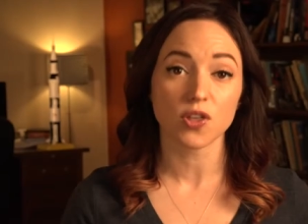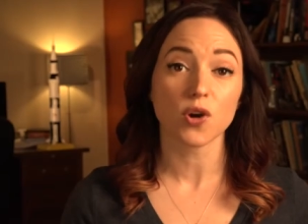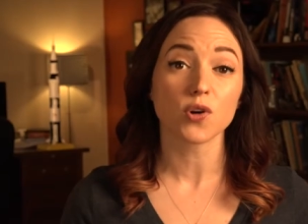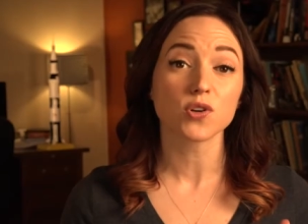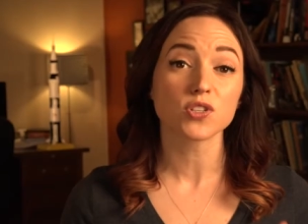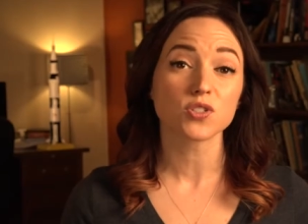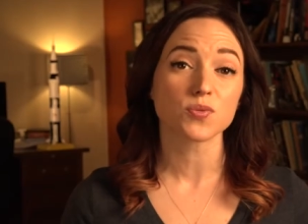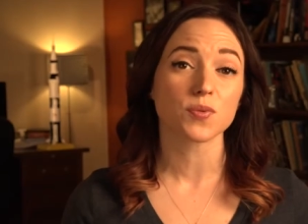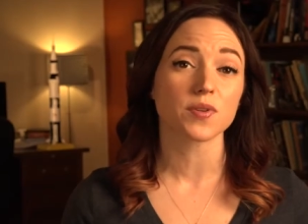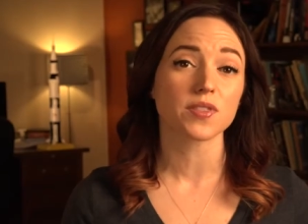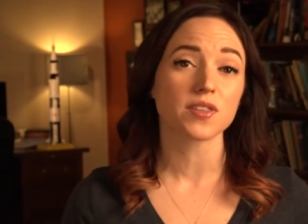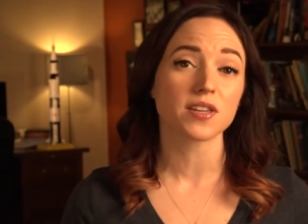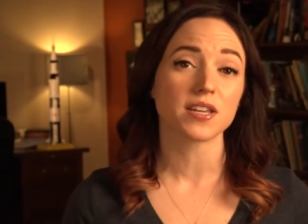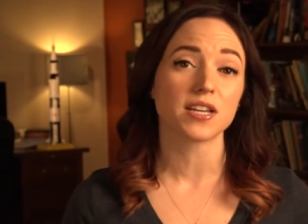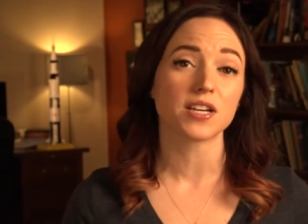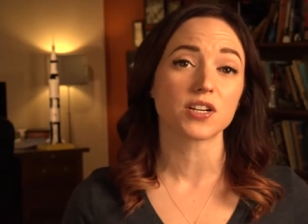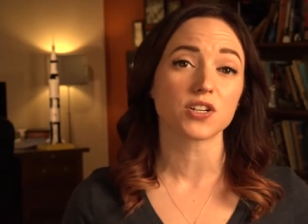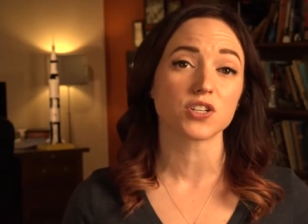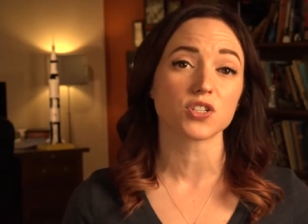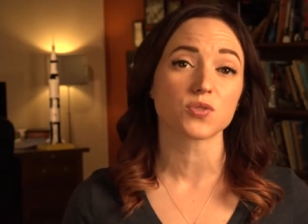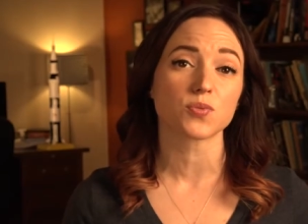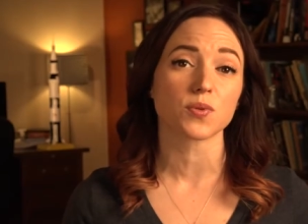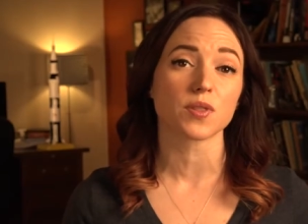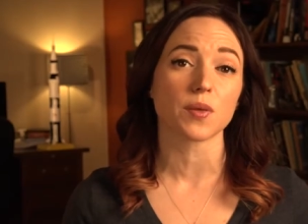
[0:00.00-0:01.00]
Those were the
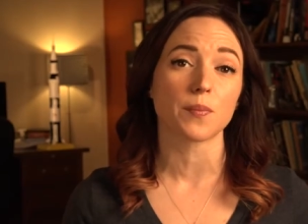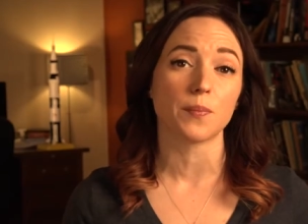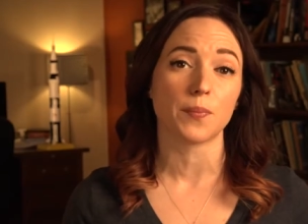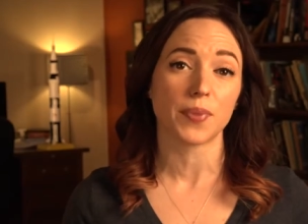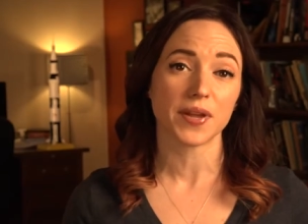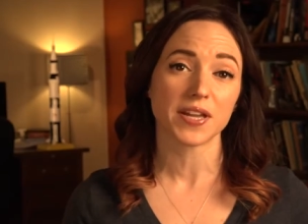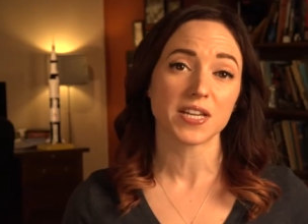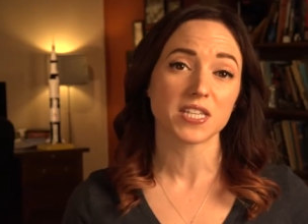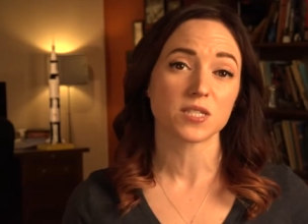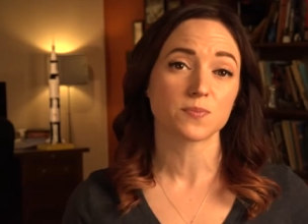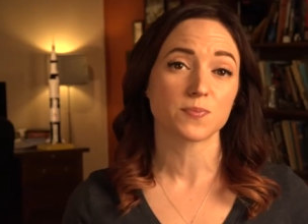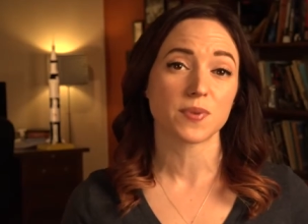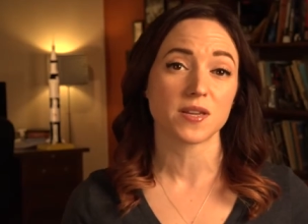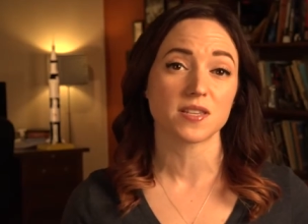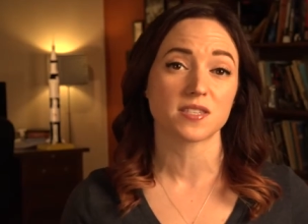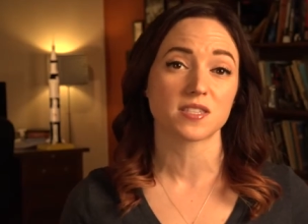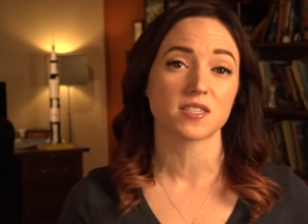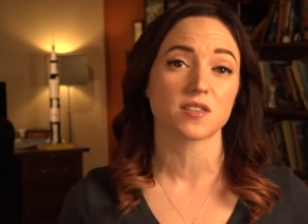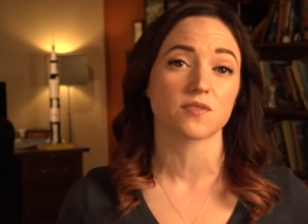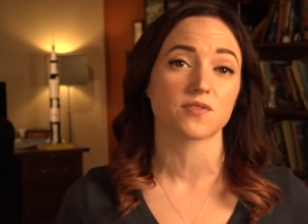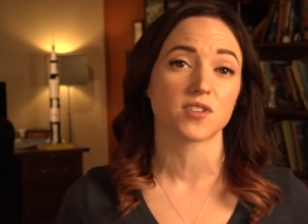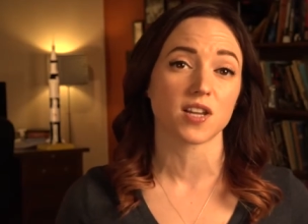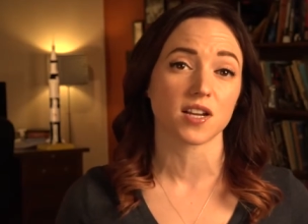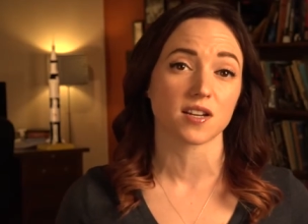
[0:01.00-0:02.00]
years where the biggest
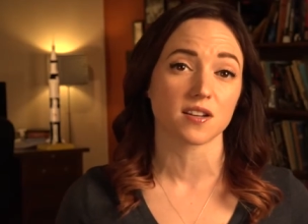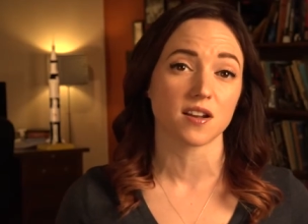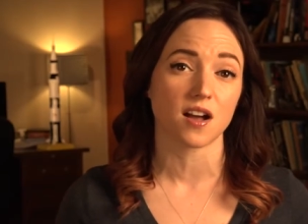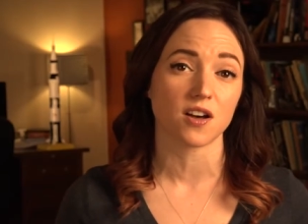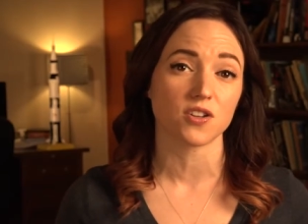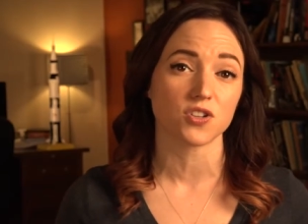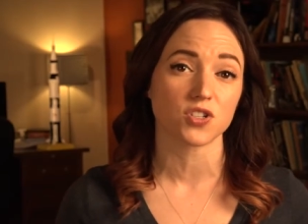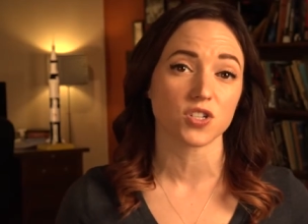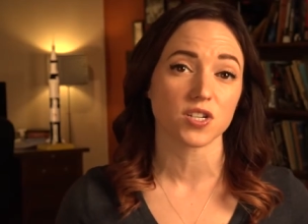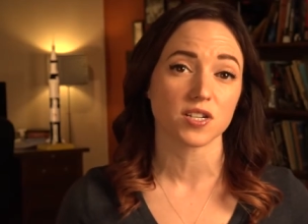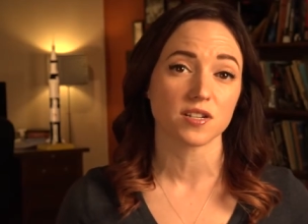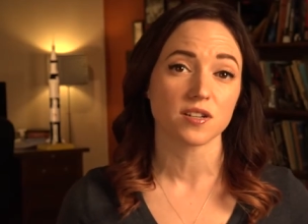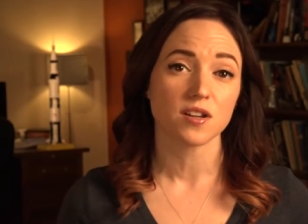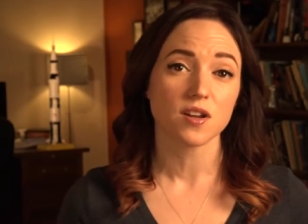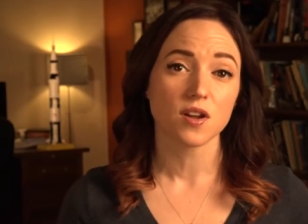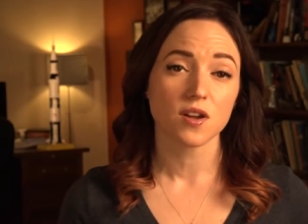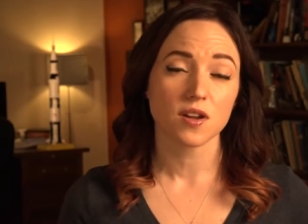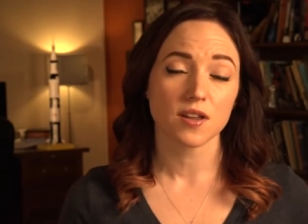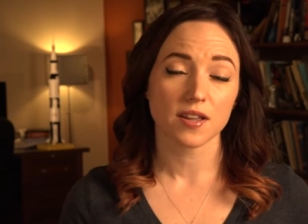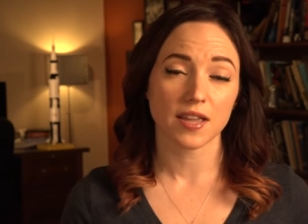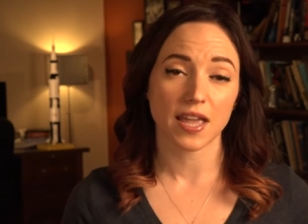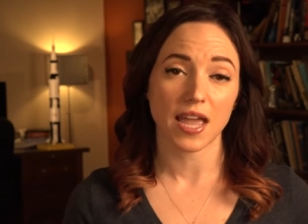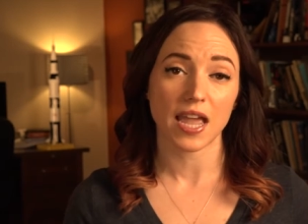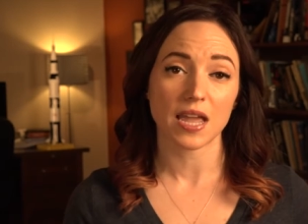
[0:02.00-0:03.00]
pieces of technology
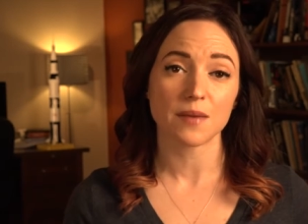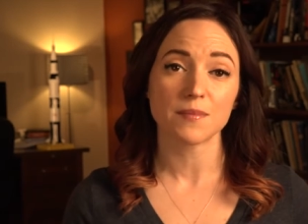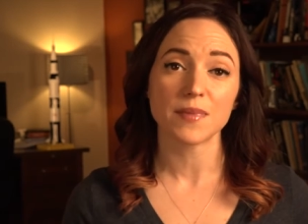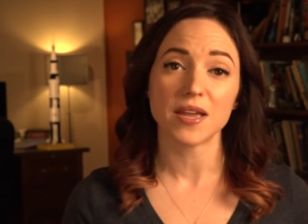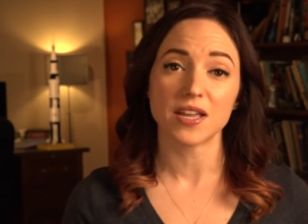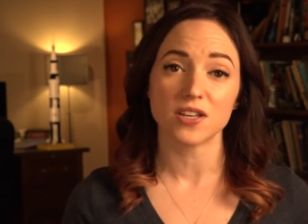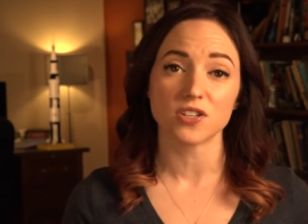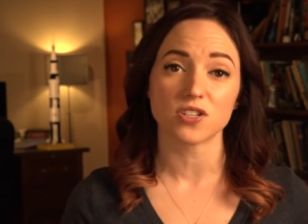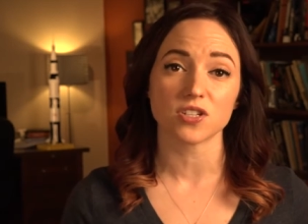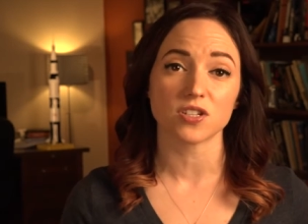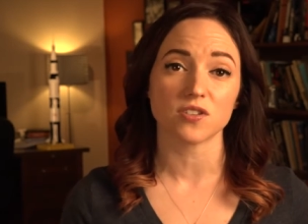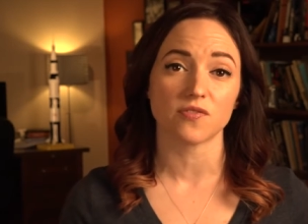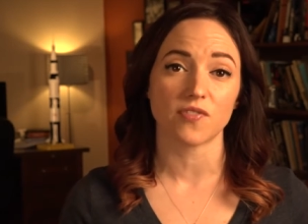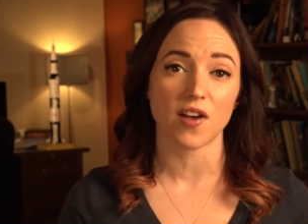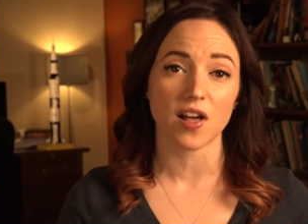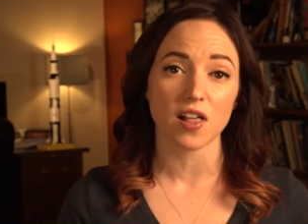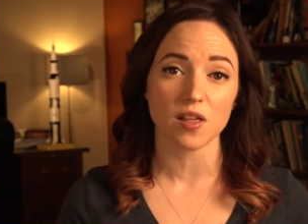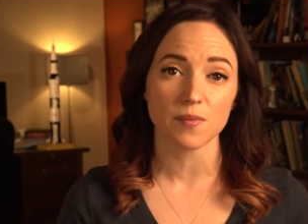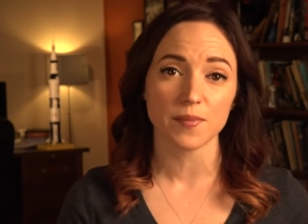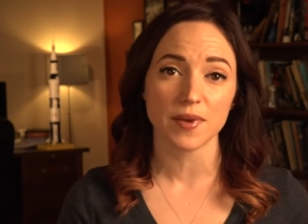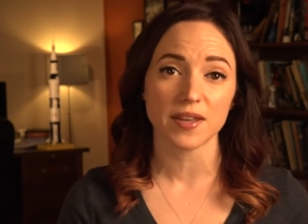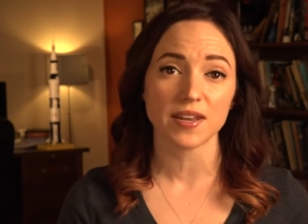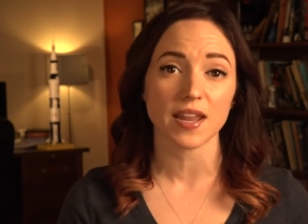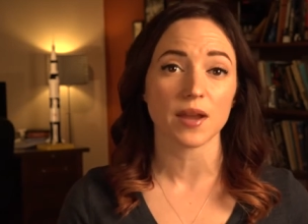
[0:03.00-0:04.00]
came into
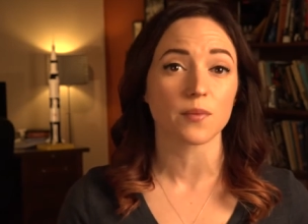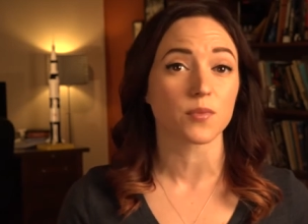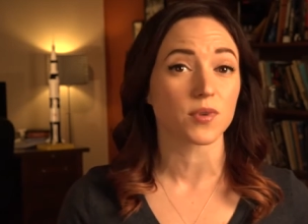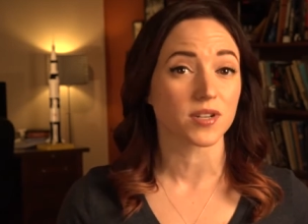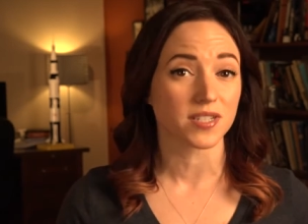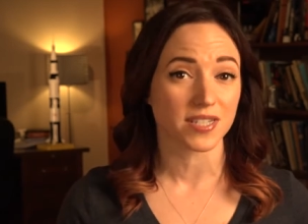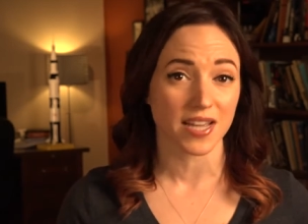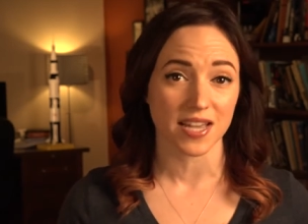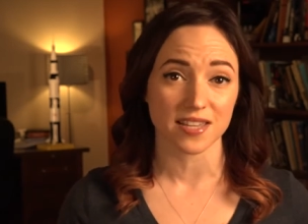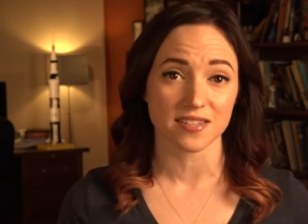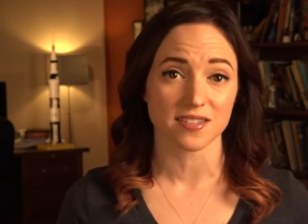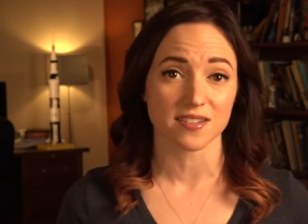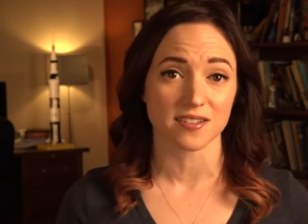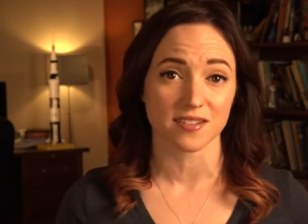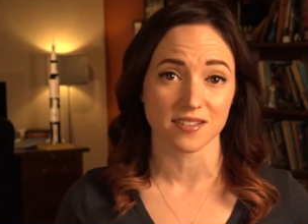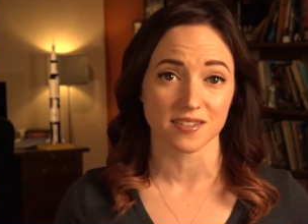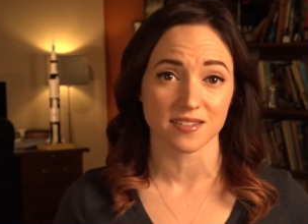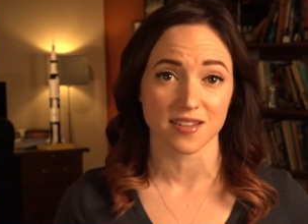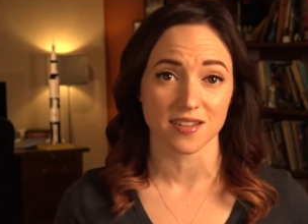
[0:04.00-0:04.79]
development and were tested